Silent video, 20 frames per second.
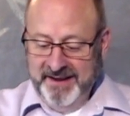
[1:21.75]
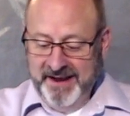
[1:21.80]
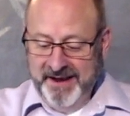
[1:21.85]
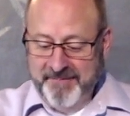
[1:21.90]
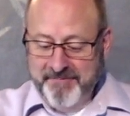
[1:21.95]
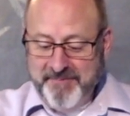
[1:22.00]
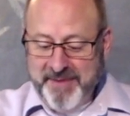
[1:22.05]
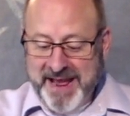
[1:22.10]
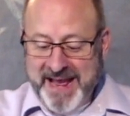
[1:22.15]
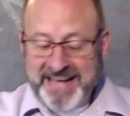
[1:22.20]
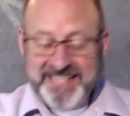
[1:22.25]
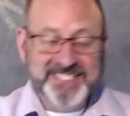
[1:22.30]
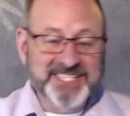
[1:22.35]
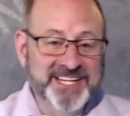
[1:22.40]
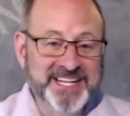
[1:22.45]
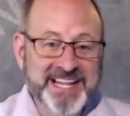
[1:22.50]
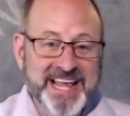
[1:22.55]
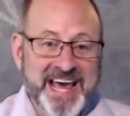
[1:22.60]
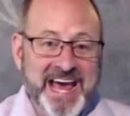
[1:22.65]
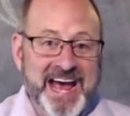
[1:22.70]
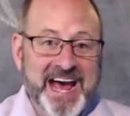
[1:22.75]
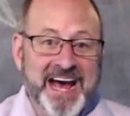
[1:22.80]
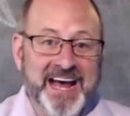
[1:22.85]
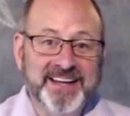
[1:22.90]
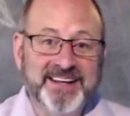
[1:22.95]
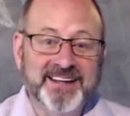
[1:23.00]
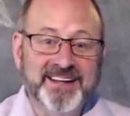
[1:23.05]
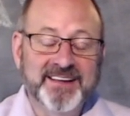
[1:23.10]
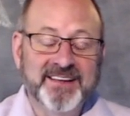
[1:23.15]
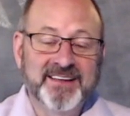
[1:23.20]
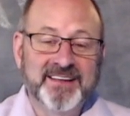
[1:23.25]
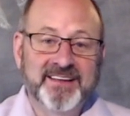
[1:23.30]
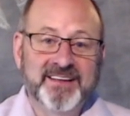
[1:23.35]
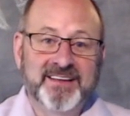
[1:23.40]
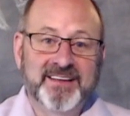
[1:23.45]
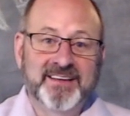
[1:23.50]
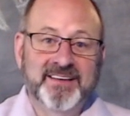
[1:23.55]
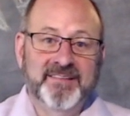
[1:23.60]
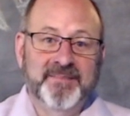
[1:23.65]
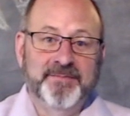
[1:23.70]
Imagine that.
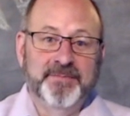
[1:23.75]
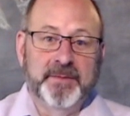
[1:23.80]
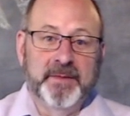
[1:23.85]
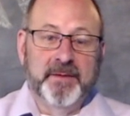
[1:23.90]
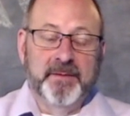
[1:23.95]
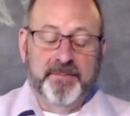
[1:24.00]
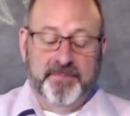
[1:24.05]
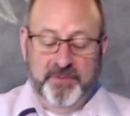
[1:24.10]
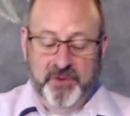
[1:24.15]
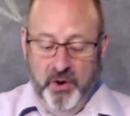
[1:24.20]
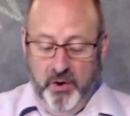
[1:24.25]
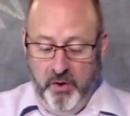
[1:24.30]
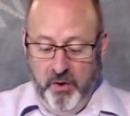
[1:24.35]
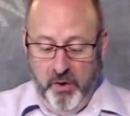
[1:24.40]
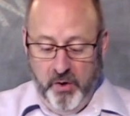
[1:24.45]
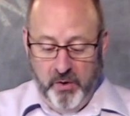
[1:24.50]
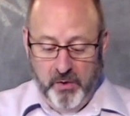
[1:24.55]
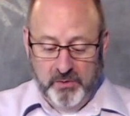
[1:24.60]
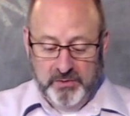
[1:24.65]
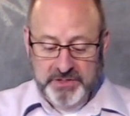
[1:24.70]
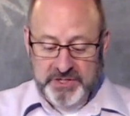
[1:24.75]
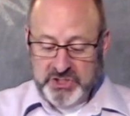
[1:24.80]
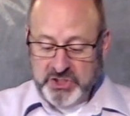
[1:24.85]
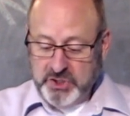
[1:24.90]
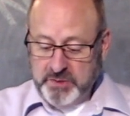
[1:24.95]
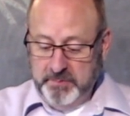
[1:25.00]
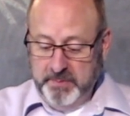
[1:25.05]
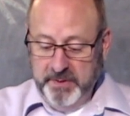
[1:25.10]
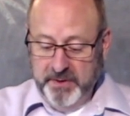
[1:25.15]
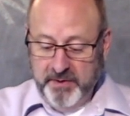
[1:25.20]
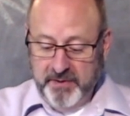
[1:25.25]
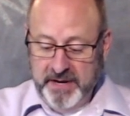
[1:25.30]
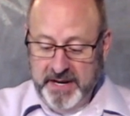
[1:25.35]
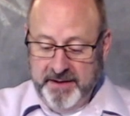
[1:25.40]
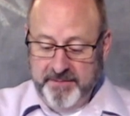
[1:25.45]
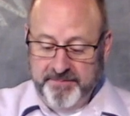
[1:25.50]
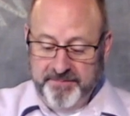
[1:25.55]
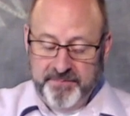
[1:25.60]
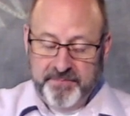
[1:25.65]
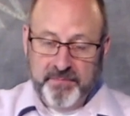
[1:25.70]
The Holy
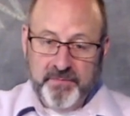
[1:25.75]
Spirit